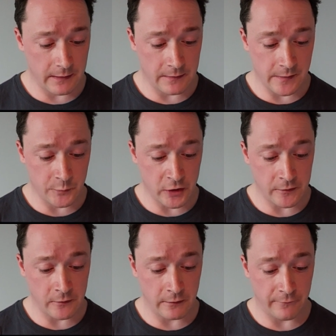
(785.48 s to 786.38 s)
that is
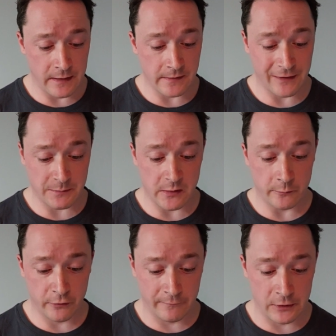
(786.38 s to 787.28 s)
subject to the defense of
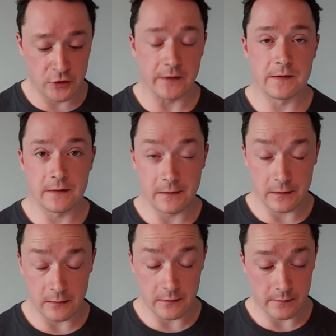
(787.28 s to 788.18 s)
absolute privilege, that's
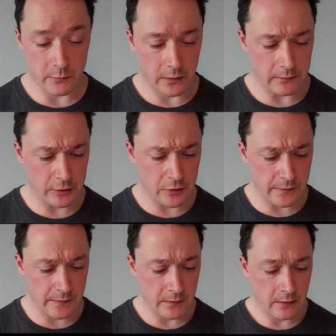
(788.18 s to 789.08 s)
TDs and
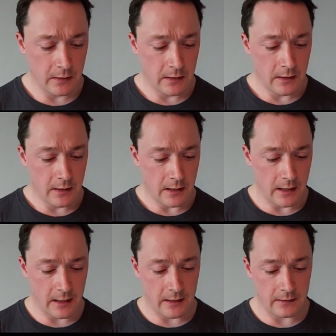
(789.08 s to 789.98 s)
politicians,
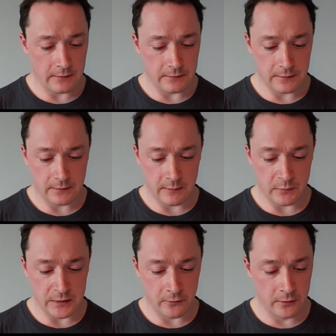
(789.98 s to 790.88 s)
and then
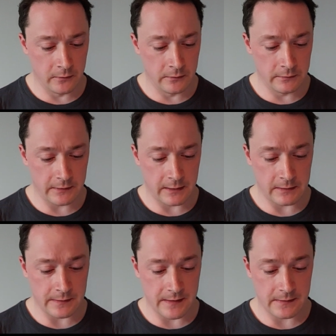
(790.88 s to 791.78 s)
material
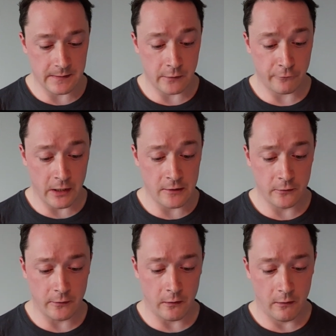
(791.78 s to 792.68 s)
that is necessary for any
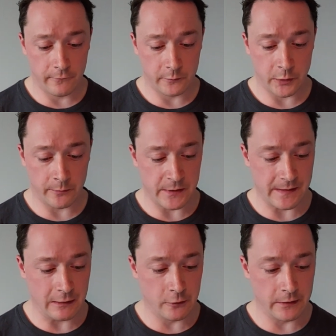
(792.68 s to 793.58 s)
other lawful
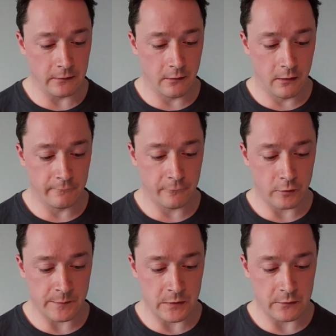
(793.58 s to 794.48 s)
purpose, including law
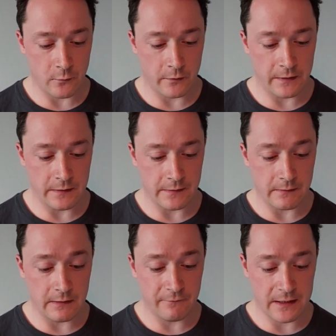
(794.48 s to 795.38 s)
enforcement or the
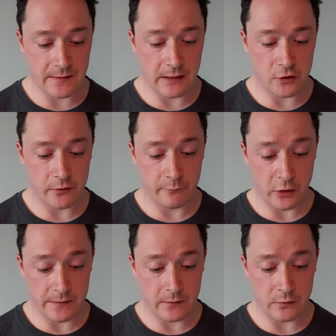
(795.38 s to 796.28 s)
investigation of
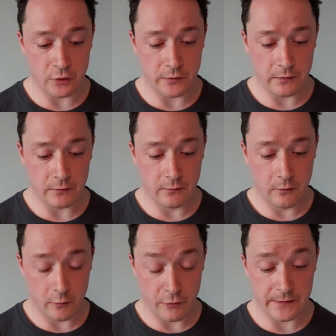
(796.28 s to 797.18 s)
prosecution
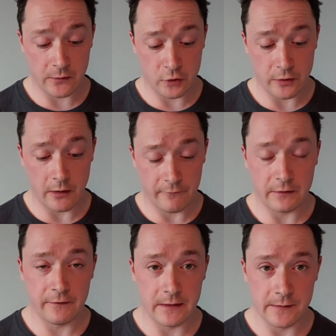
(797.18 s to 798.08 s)
or prosecution of
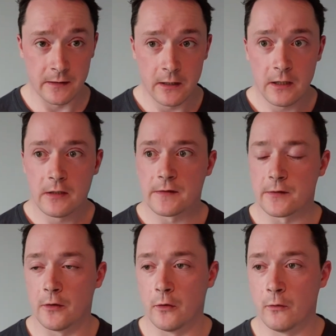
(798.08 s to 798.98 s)
an offence.
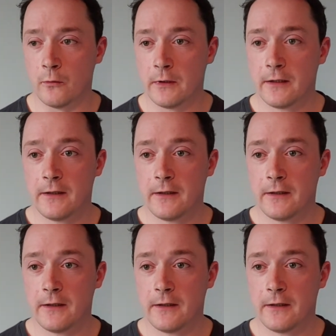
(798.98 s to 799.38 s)
So